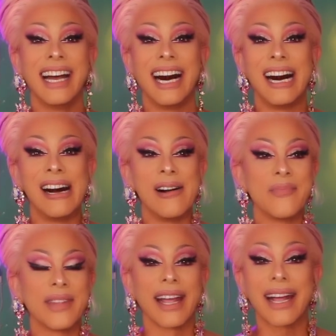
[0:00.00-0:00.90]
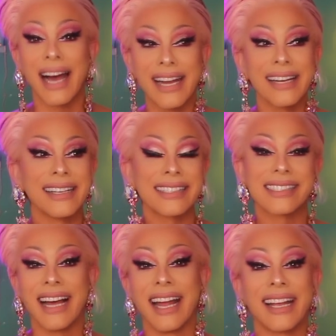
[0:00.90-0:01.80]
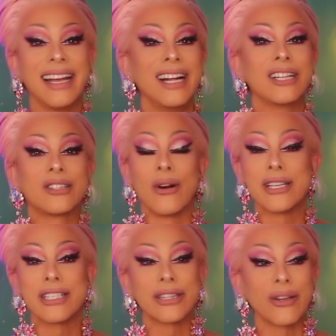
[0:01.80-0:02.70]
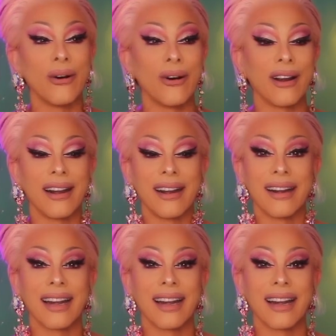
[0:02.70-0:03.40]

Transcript: It kind of looks like Thor,